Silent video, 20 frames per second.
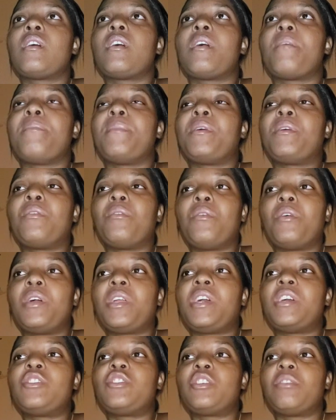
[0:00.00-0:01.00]
I go
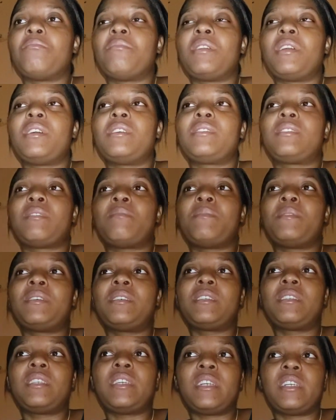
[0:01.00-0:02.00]
and check me, they say me
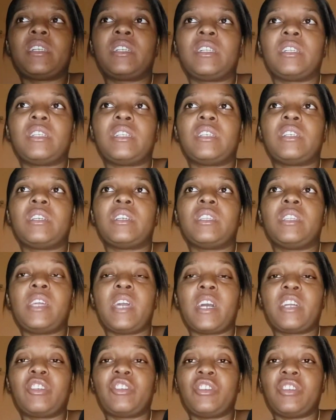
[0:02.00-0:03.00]
still
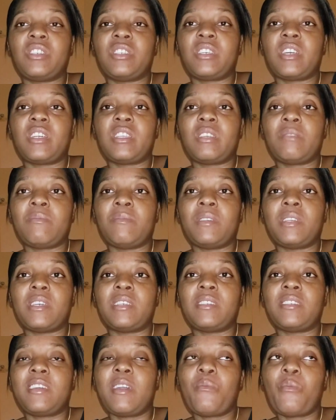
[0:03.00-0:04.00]
there 3 centimeters.
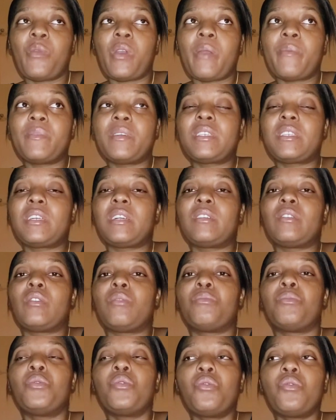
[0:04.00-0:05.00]
Same way, me still no
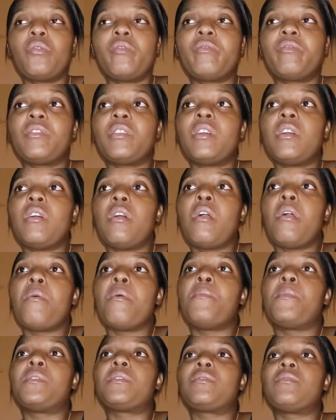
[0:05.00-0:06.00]
move.
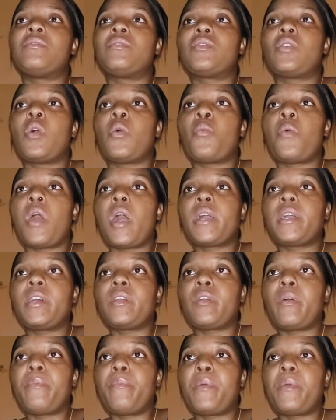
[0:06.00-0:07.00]
Must do some walking
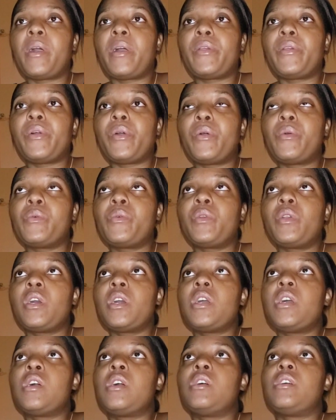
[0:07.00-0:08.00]
up and down.
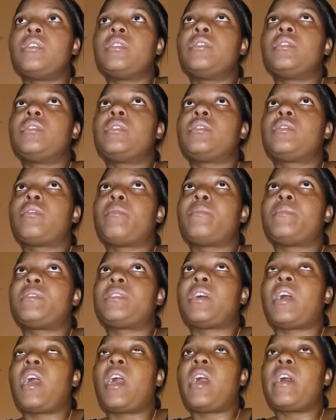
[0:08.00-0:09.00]
So I
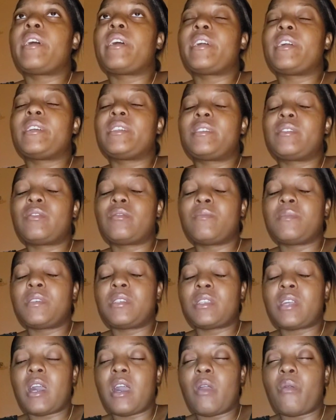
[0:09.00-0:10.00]
say, alright, so I
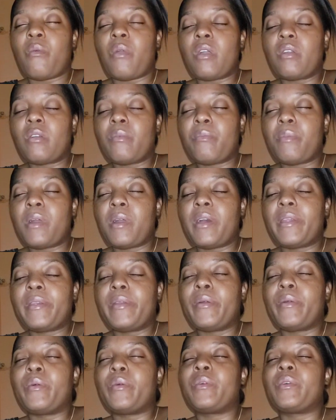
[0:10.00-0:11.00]
start walk up and
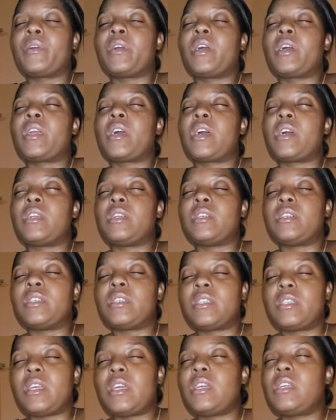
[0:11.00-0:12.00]
down and all these
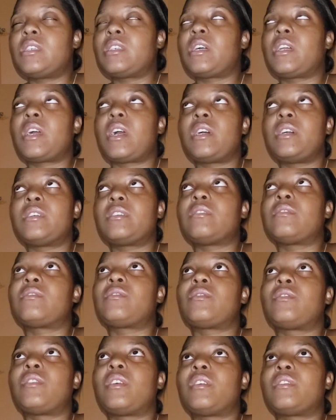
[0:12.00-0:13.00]
things and all these things.
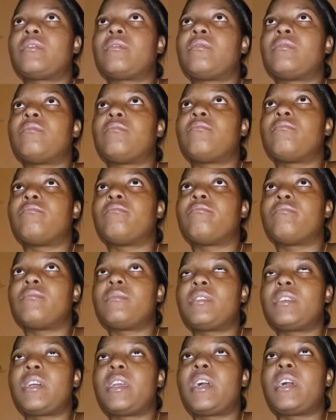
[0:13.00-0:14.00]
So that
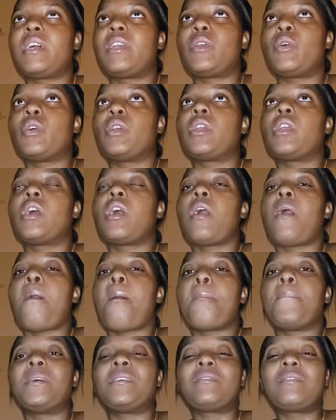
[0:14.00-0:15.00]
said and done,
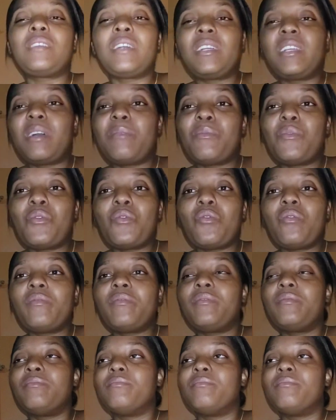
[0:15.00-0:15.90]
I still no move.